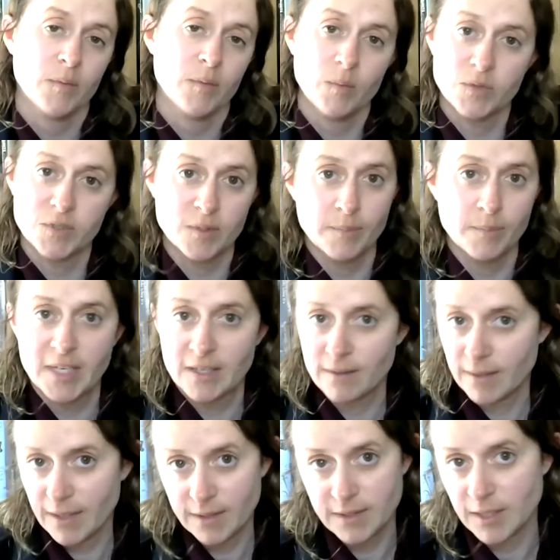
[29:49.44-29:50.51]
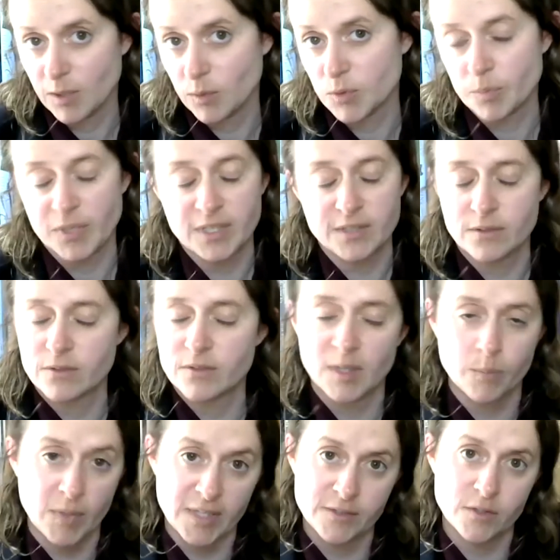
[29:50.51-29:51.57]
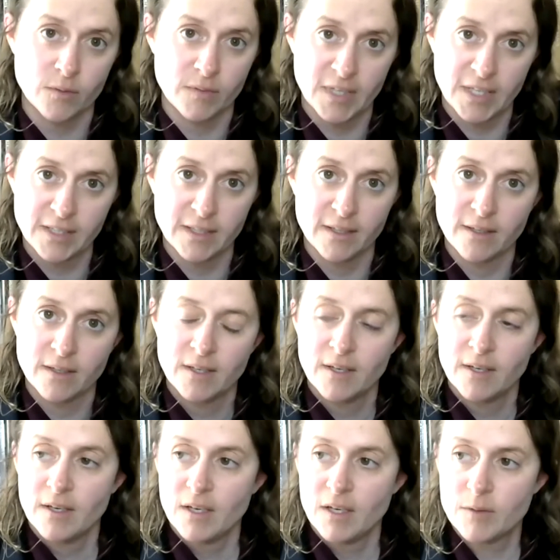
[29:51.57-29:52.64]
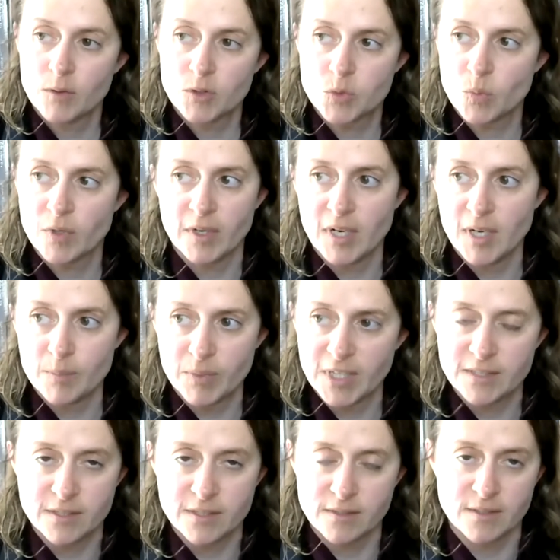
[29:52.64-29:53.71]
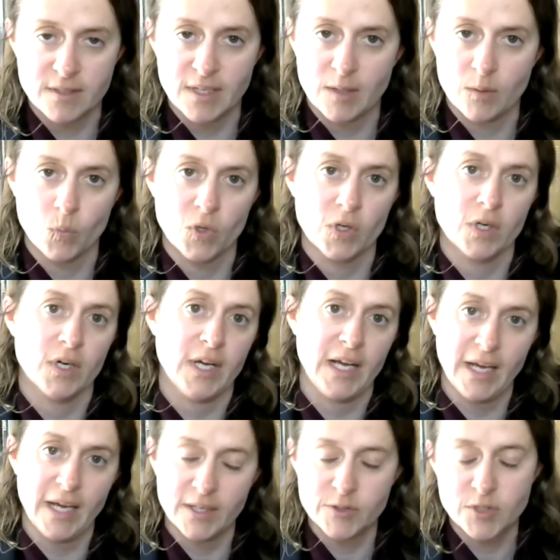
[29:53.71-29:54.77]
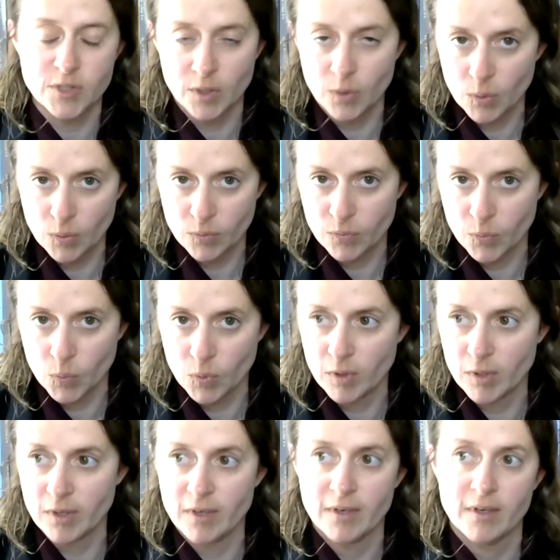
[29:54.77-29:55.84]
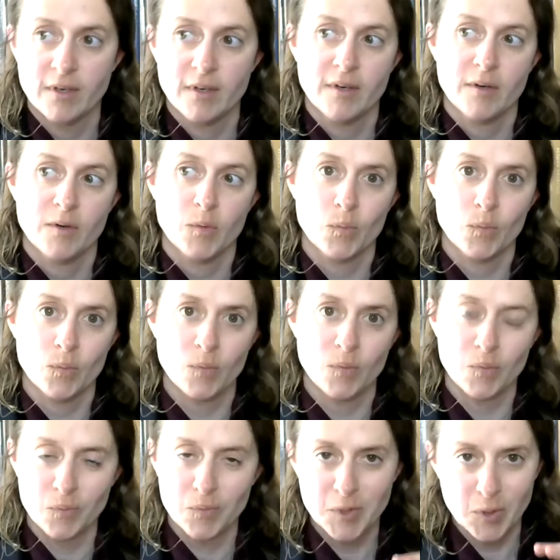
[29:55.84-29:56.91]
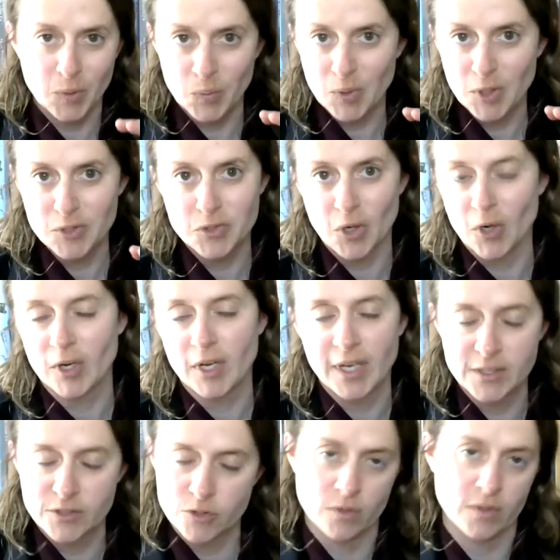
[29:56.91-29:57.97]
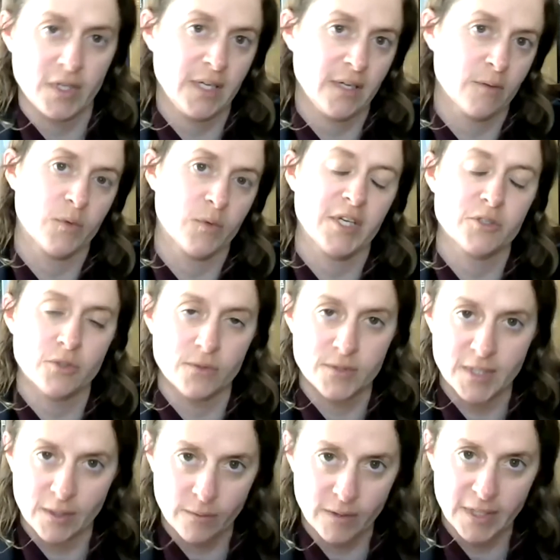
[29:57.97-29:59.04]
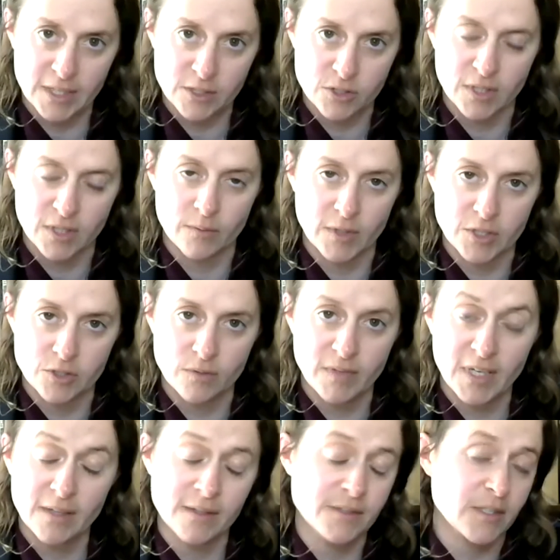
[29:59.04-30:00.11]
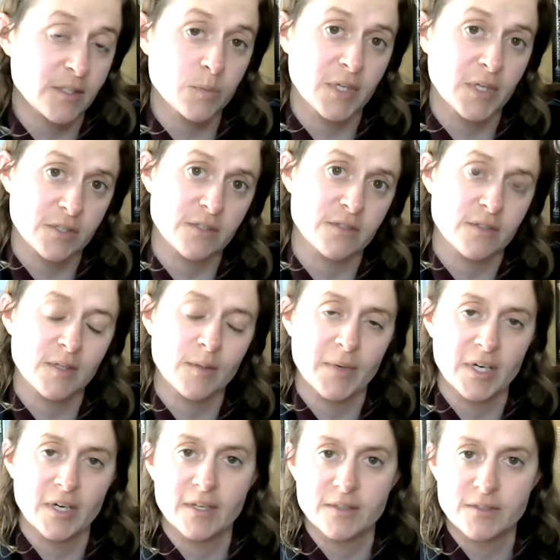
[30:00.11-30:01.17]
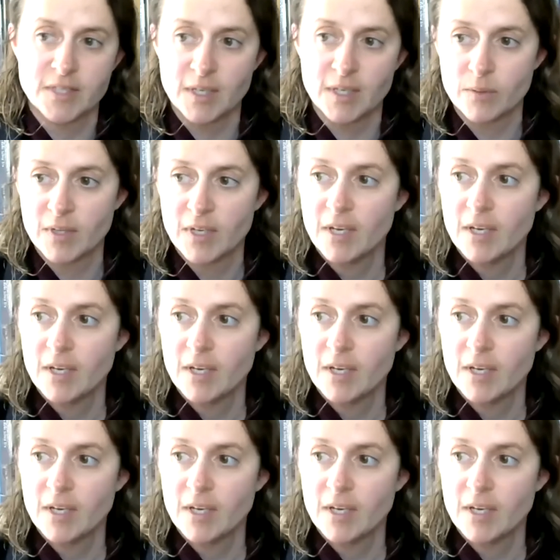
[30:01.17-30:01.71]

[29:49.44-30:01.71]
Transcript: it was the mid-Atlantic, it was places like Pennsylvania. And those were not places that were as known for, a dark history of racial segregation and racial violence as much as the American South.